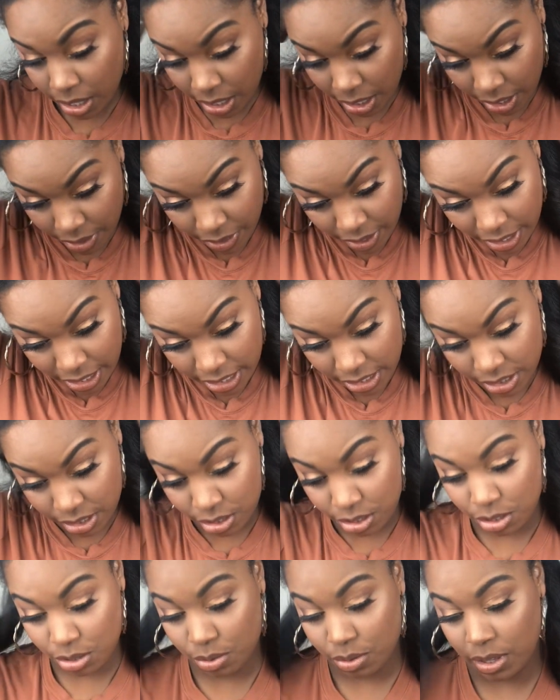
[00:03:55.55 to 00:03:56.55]
And then I
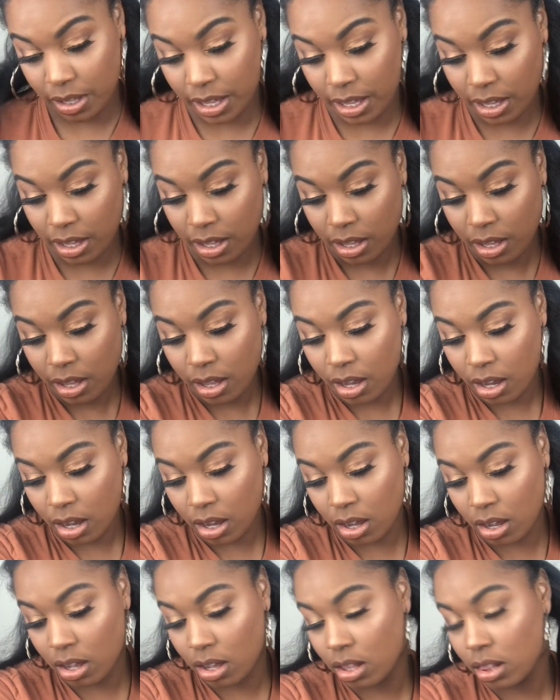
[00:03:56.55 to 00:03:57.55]
just do that
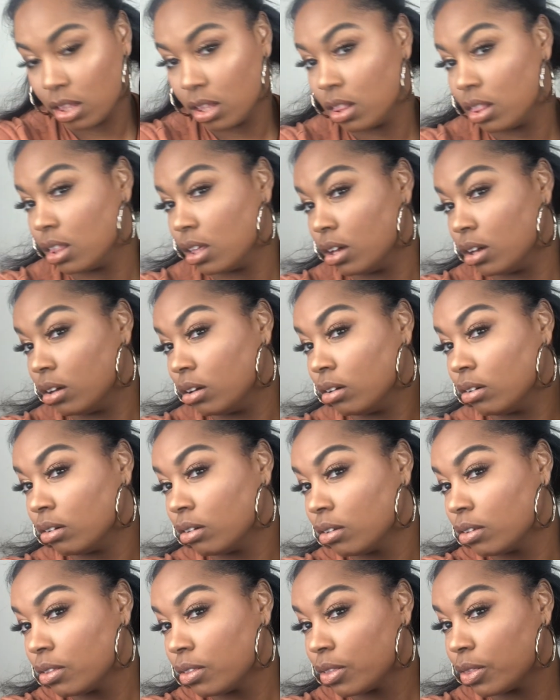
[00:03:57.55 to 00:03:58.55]
all along
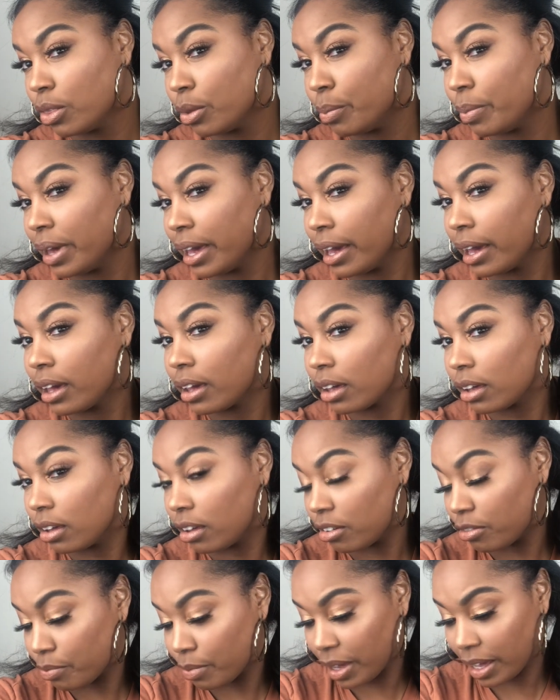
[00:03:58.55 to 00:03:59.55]
the back
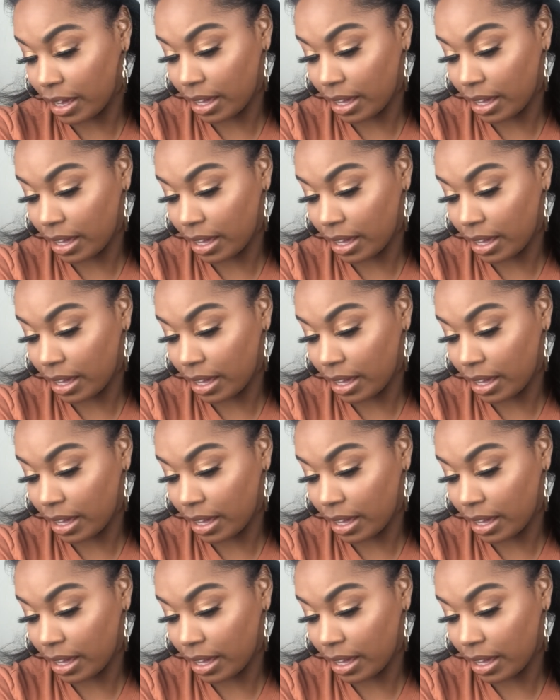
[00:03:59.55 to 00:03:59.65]
of my